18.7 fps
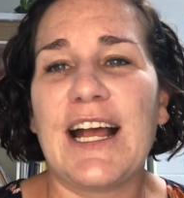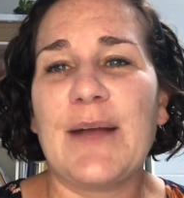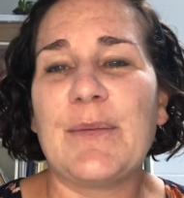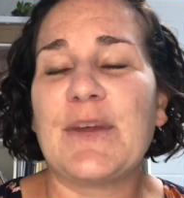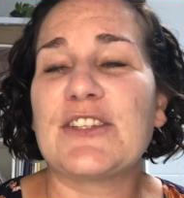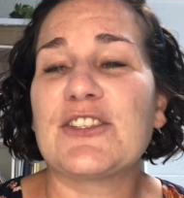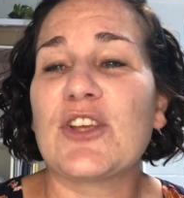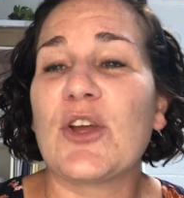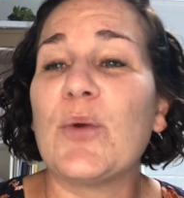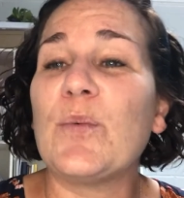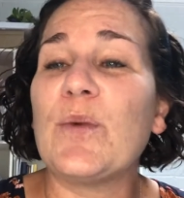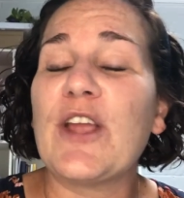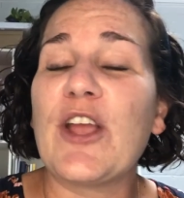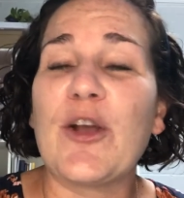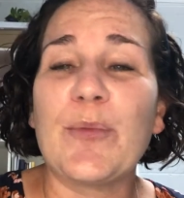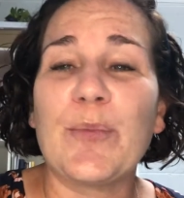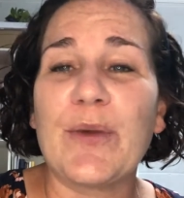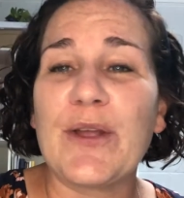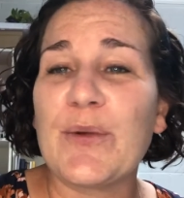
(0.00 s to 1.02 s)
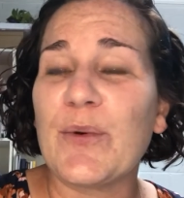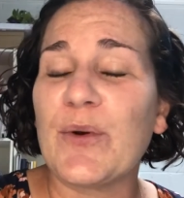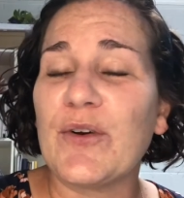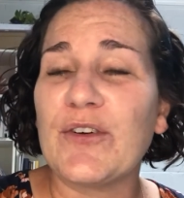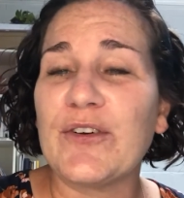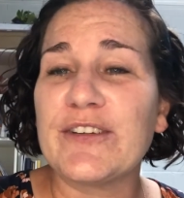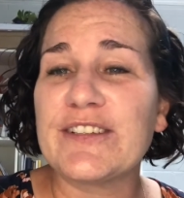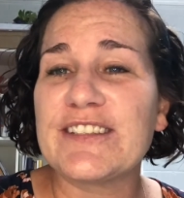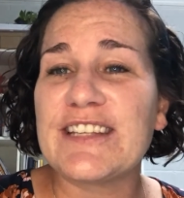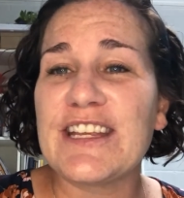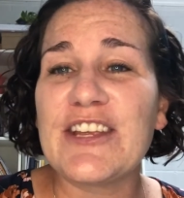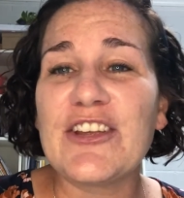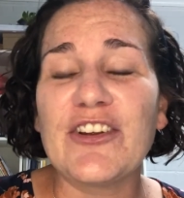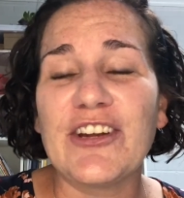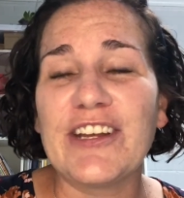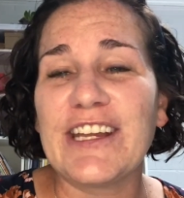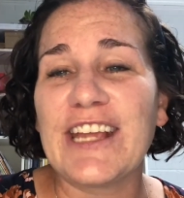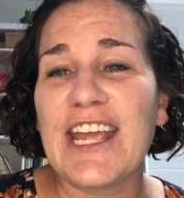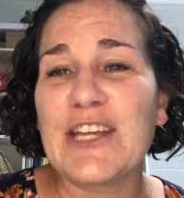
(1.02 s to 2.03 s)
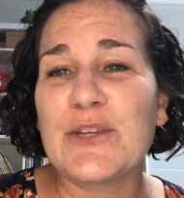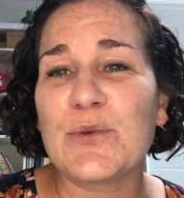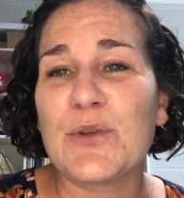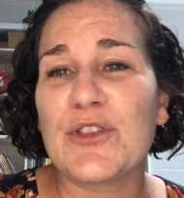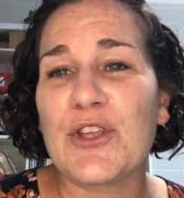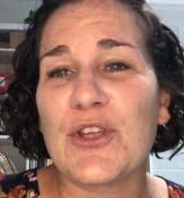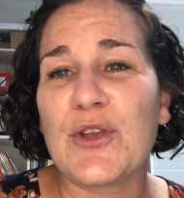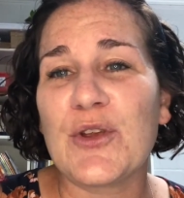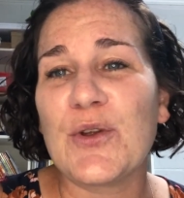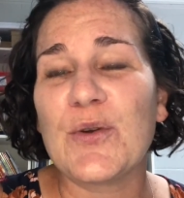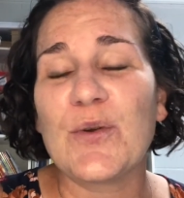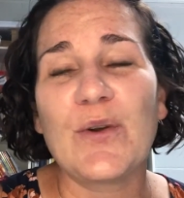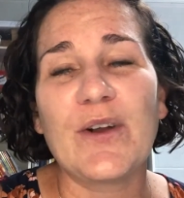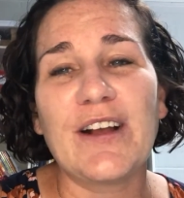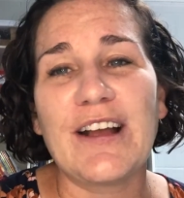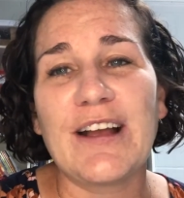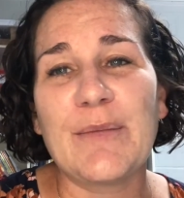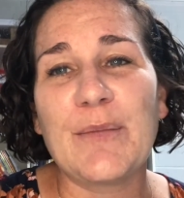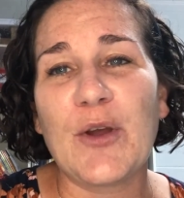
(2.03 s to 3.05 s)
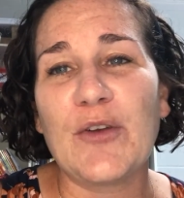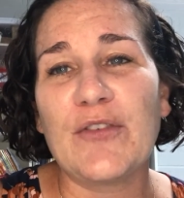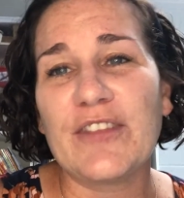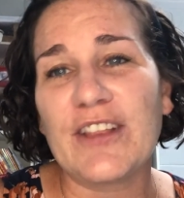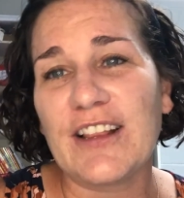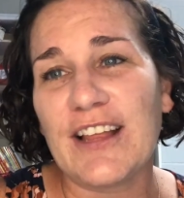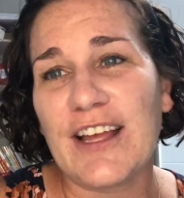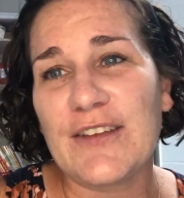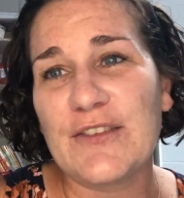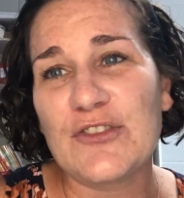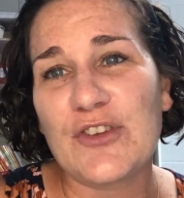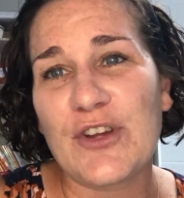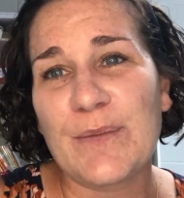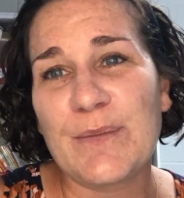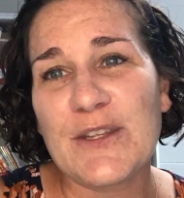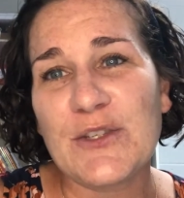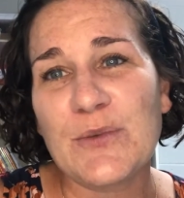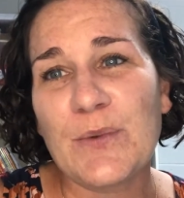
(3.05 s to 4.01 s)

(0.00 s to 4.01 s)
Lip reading: So we hope we will see or engage with you over the live stream this